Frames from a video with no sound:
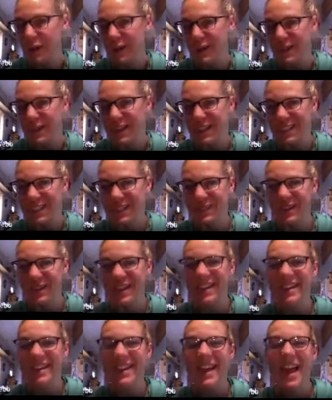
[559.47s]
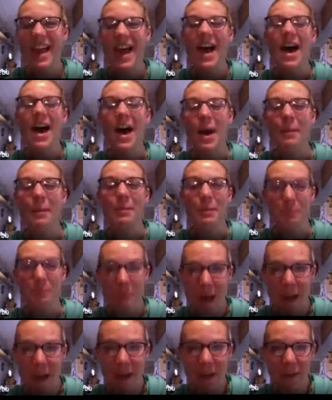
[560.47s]
this one,
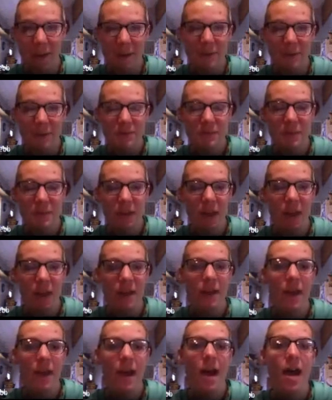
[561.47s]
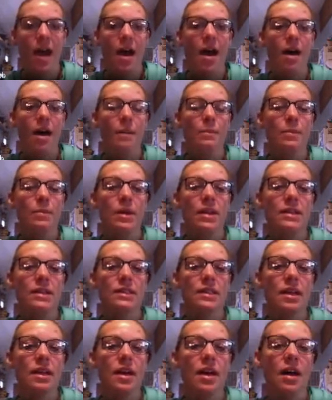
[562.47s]
mono, okay? But it's
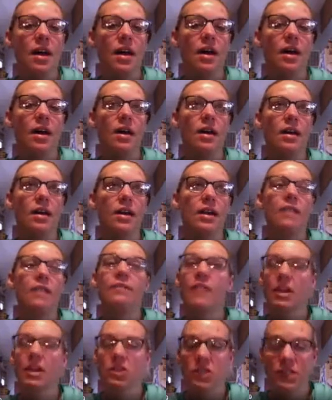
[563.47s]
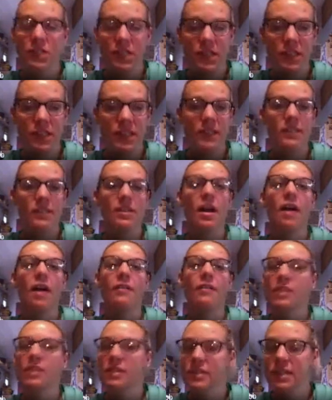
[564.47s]
an infectious disease,
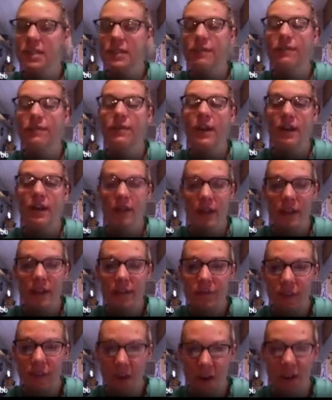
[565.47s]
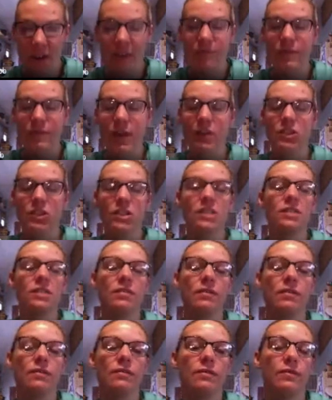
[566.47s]
obviously very, very infectious,
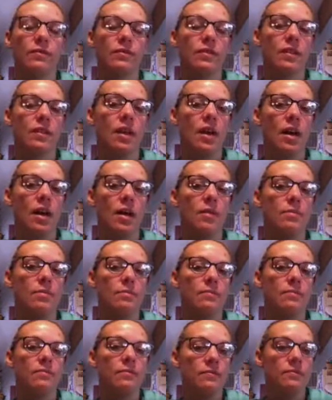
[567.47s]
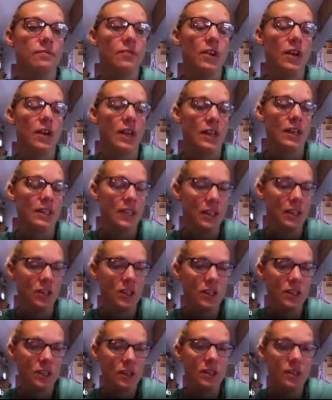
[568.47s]
very
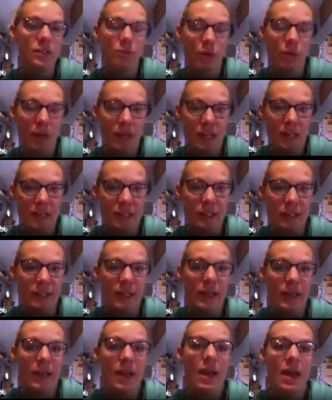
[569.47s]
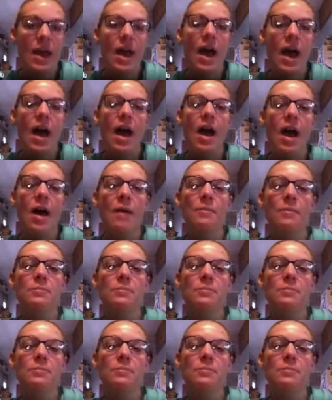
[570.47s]
contagious. They spread easily. And